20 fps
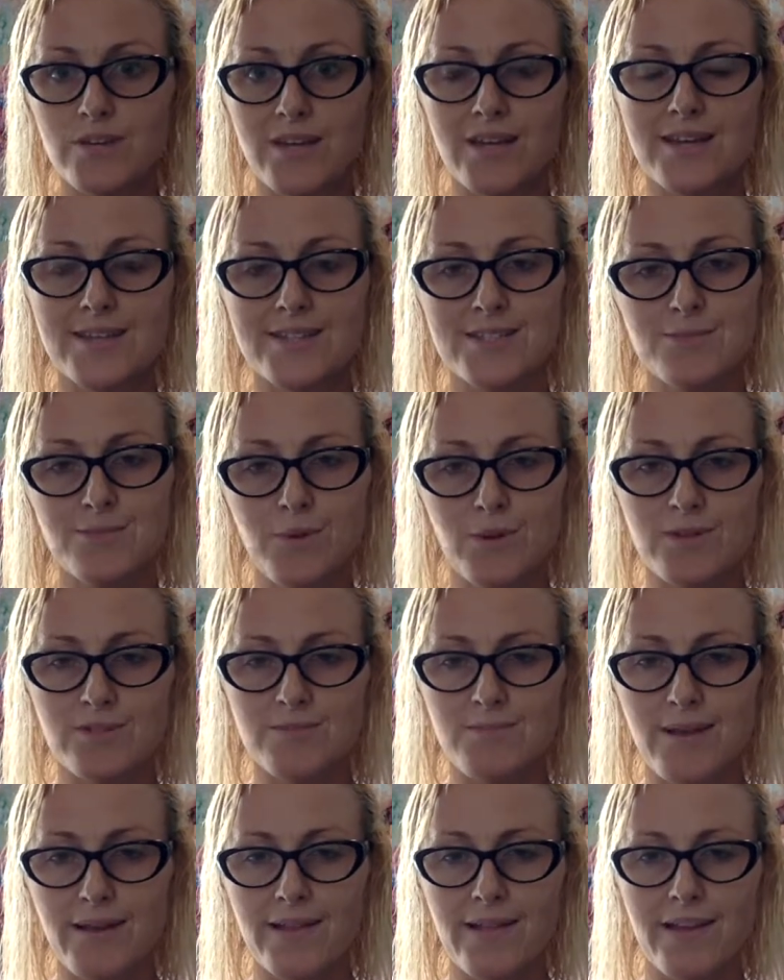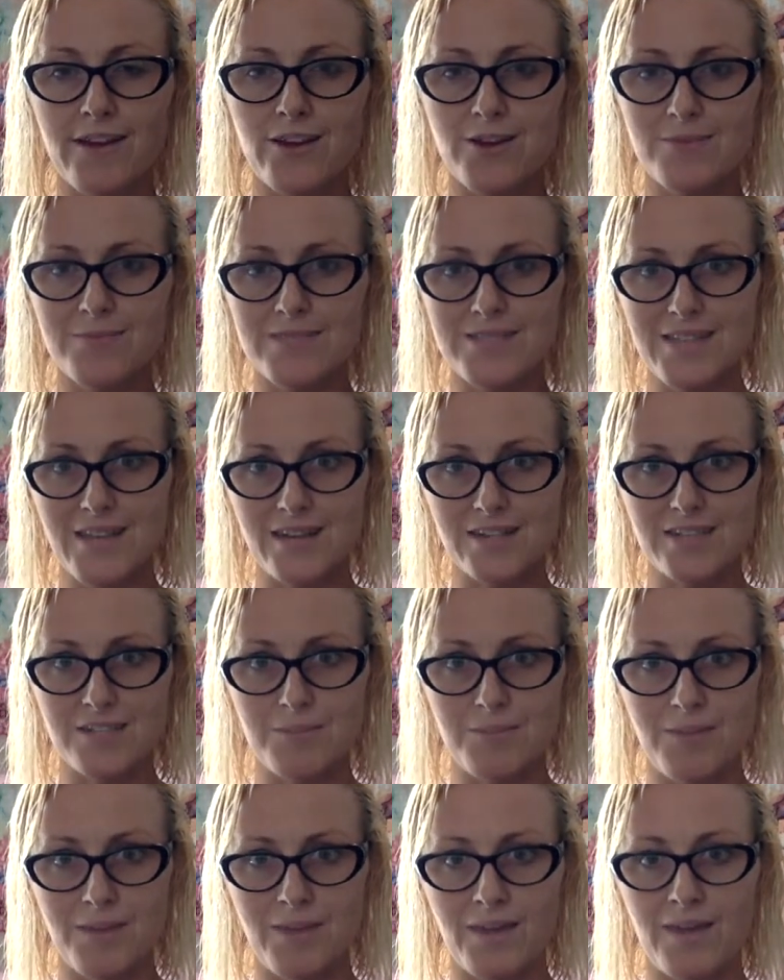days post bilateral
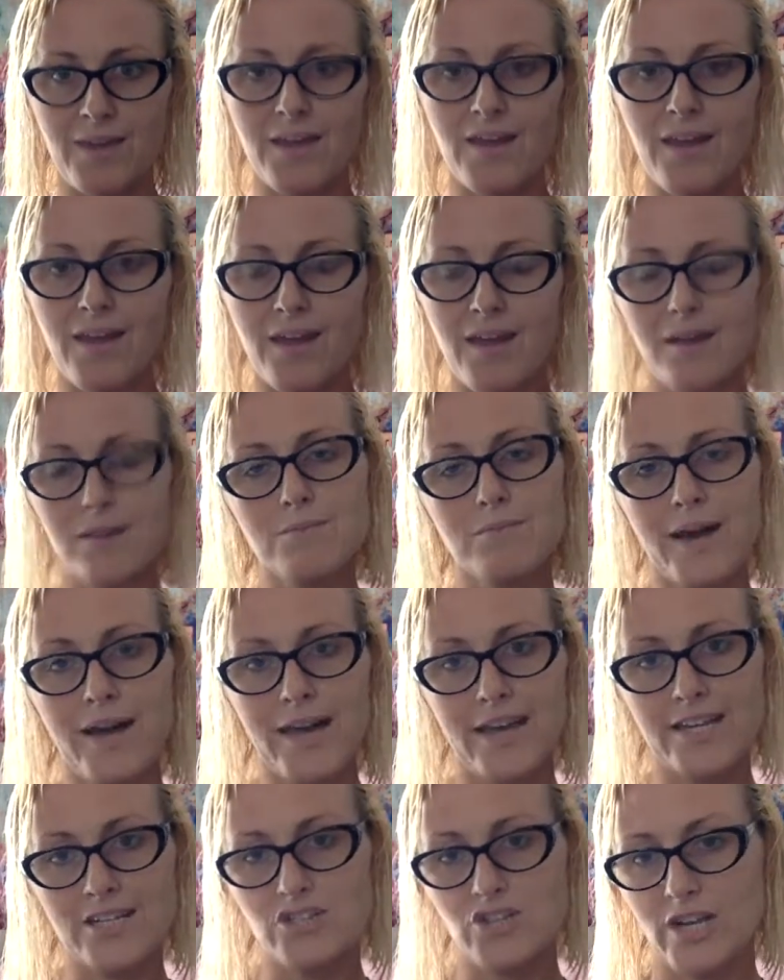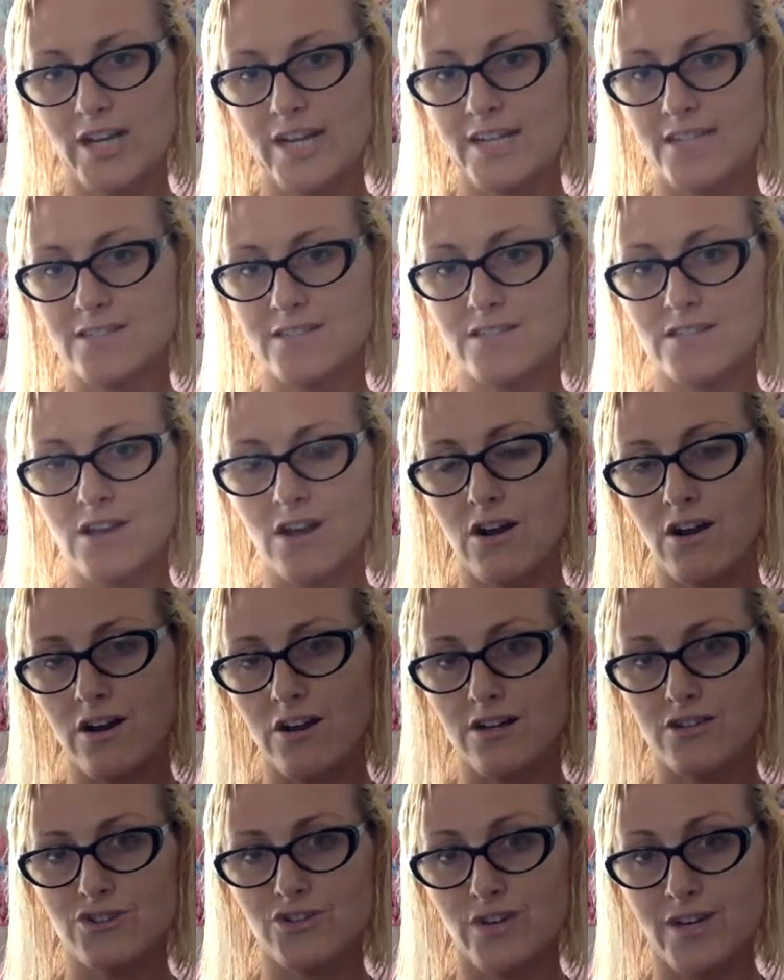mastectomy. My drains
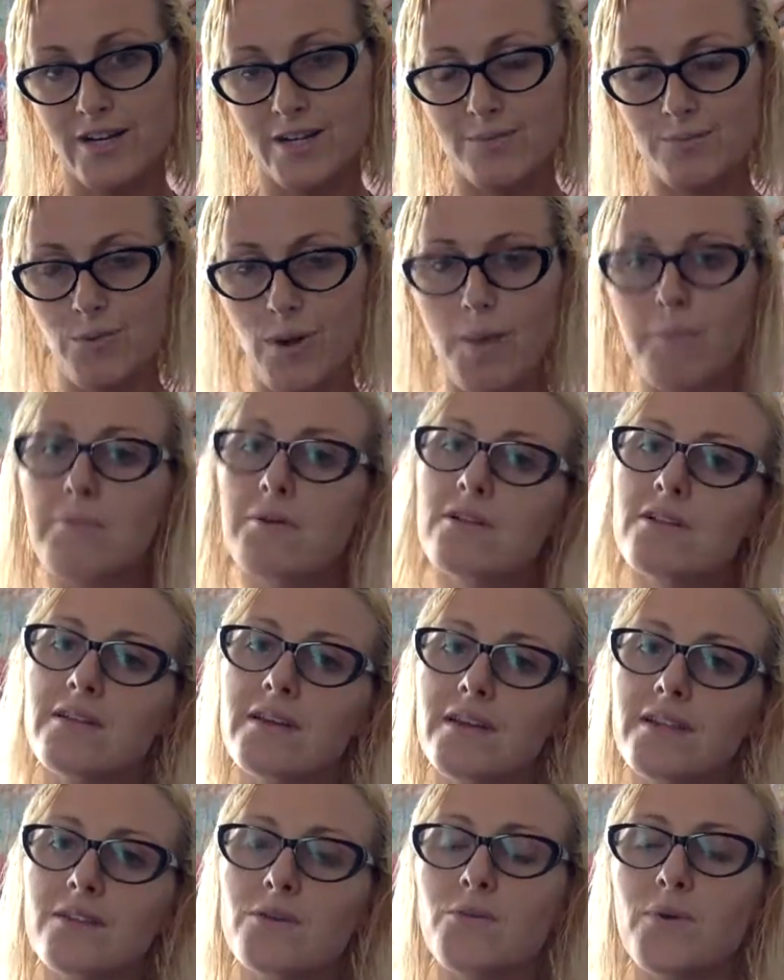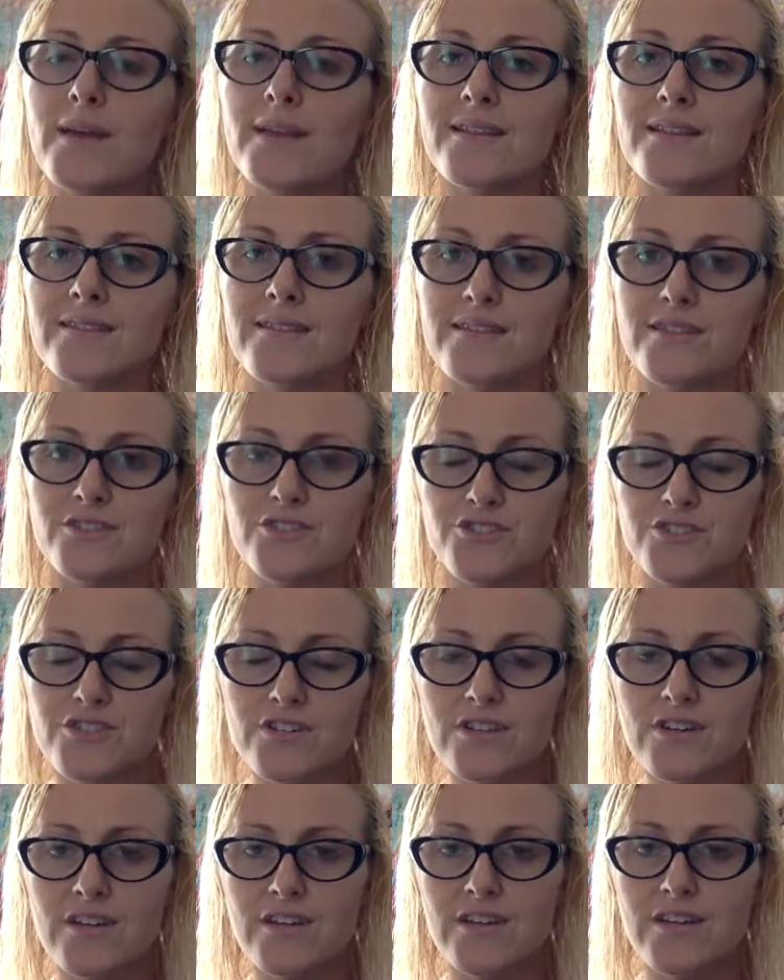are draining properly the way that they
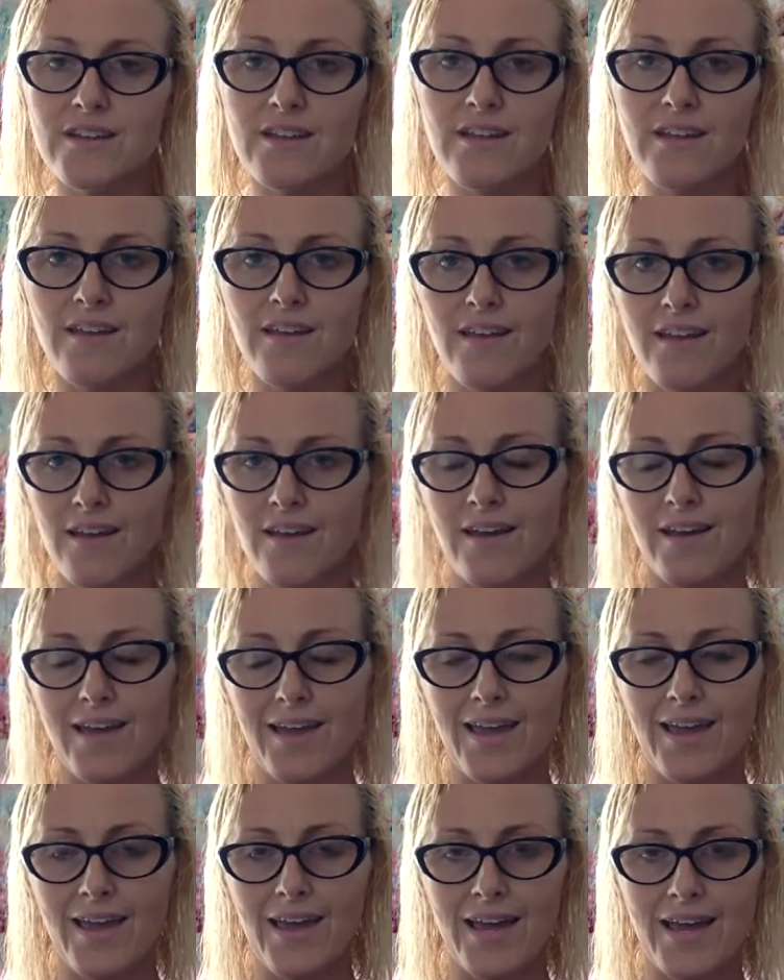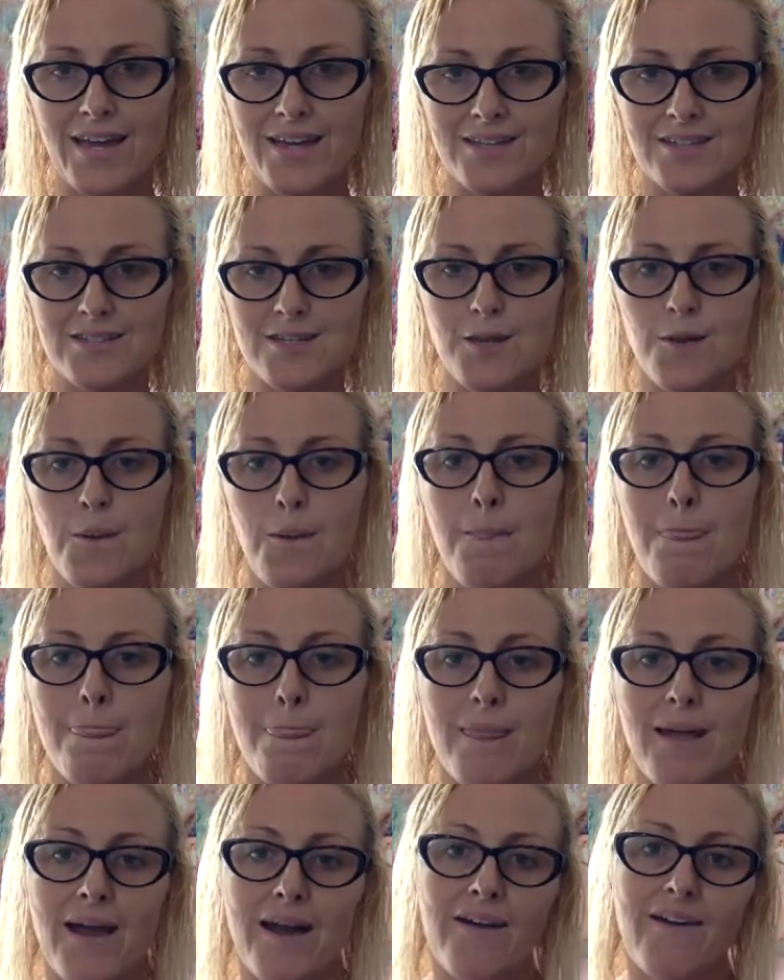should. And
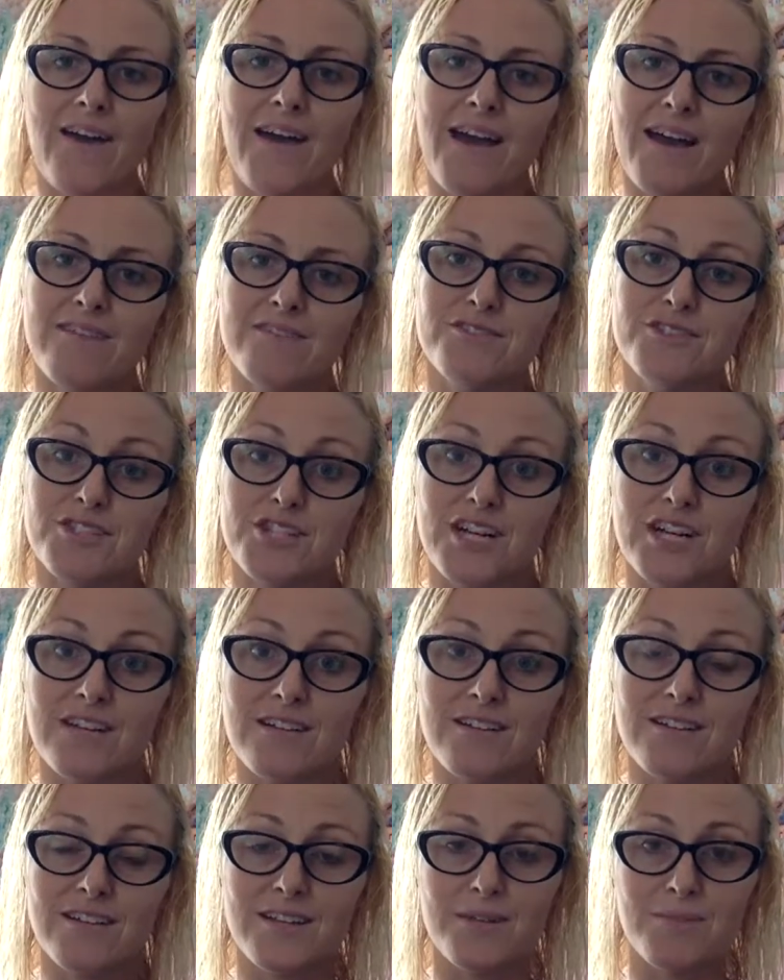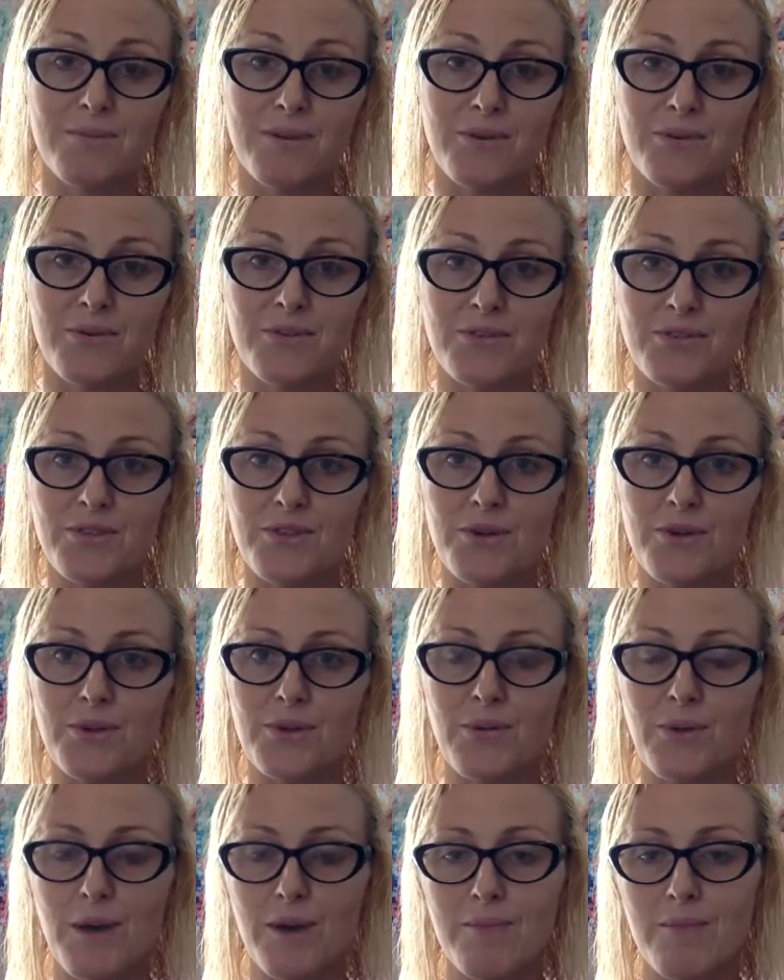now I have shared a little bit with
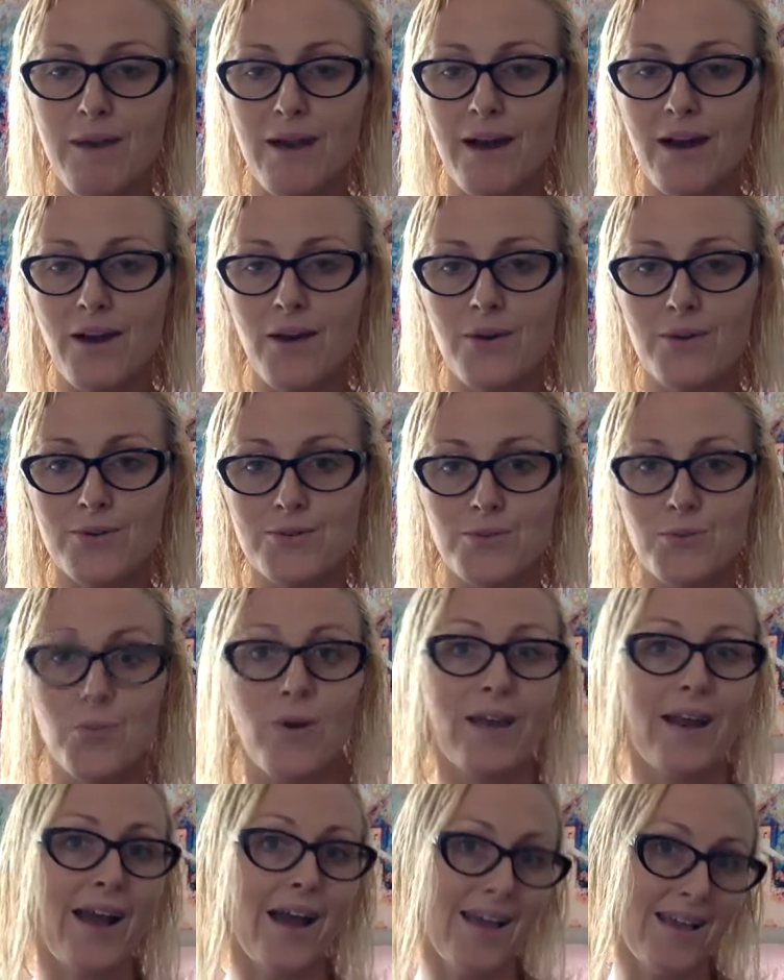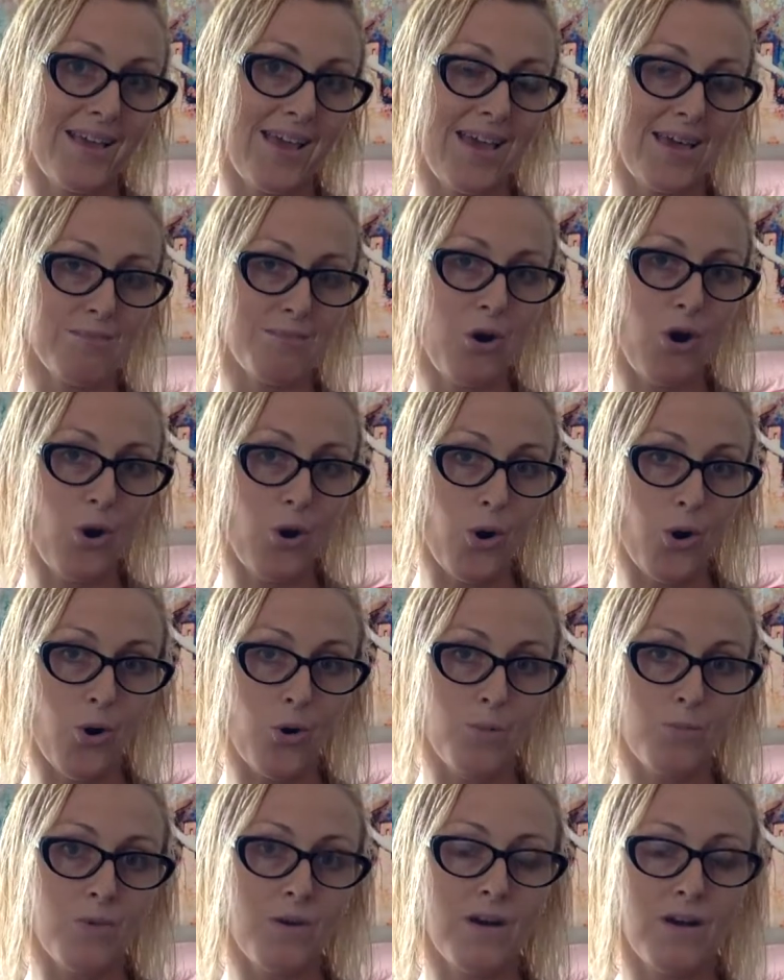you about what I came
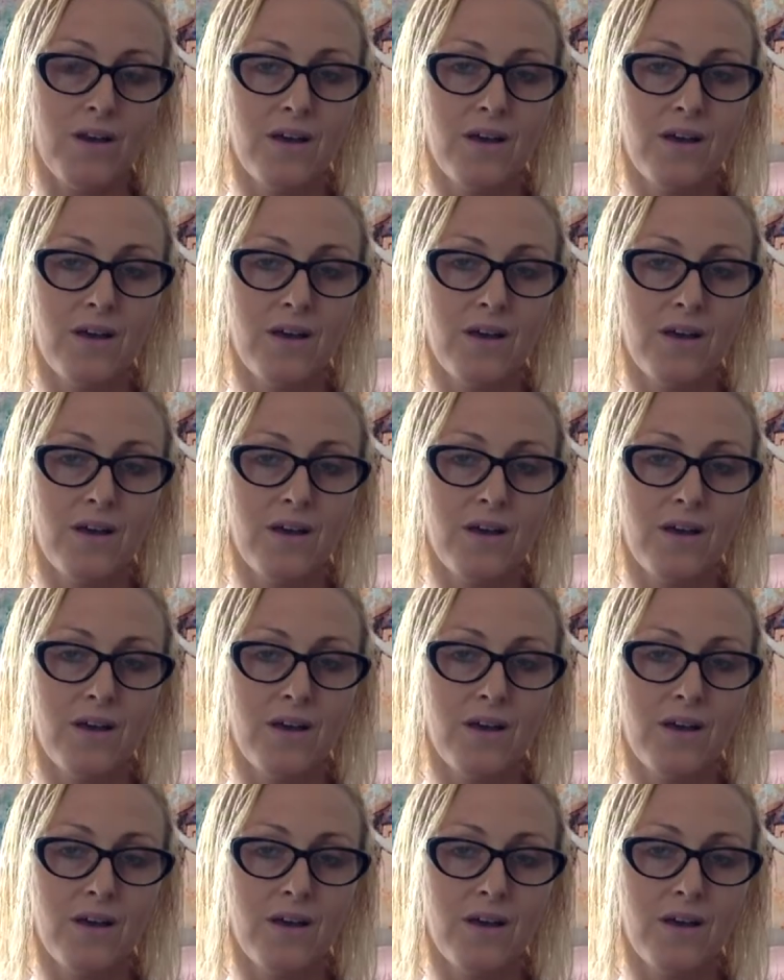home